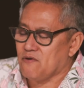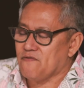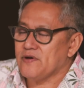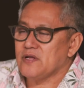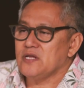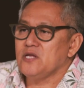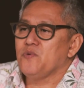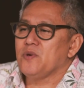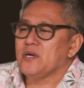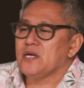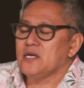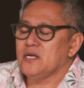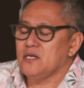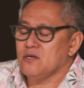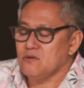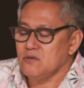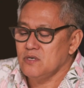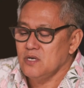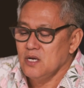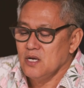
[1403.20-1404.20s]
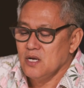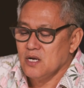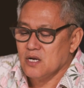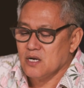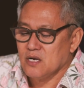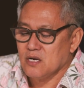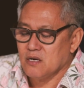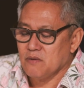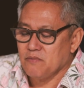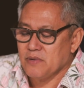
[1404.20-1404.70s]
off anyway. You know.
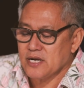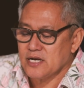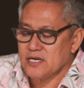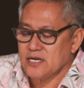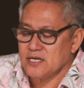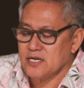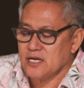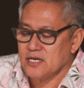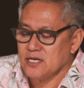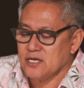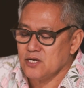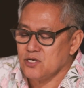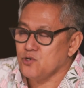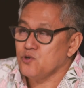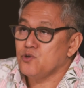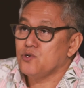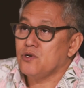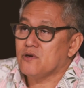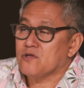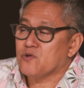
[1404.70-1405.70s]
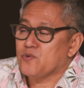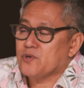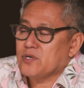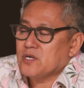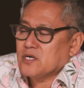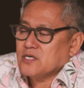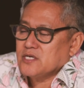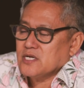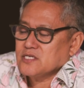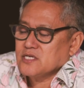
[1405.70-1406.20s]
Uh, but other than that, you don't have to
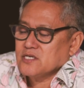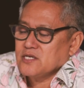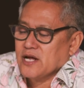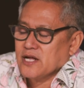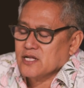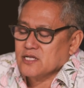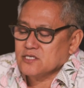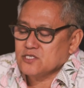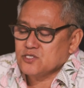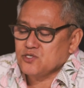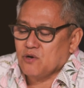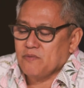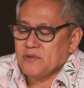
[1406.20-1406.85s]
worry because that's the director's